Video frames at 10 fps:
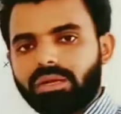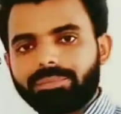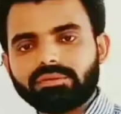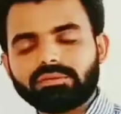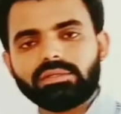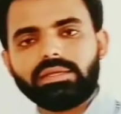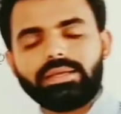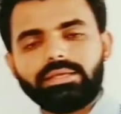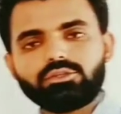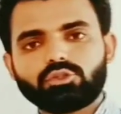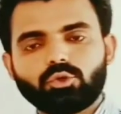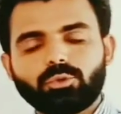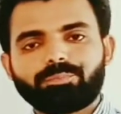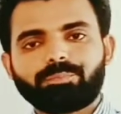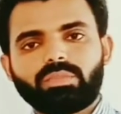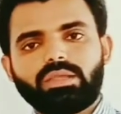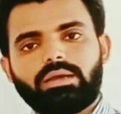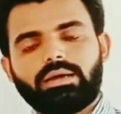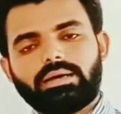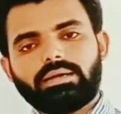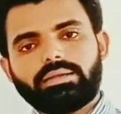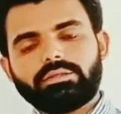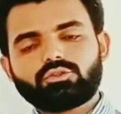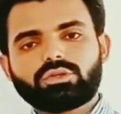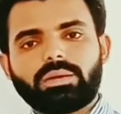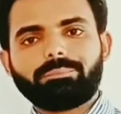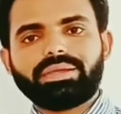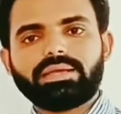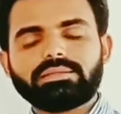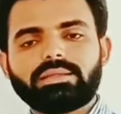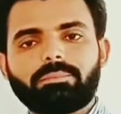purpose is to compare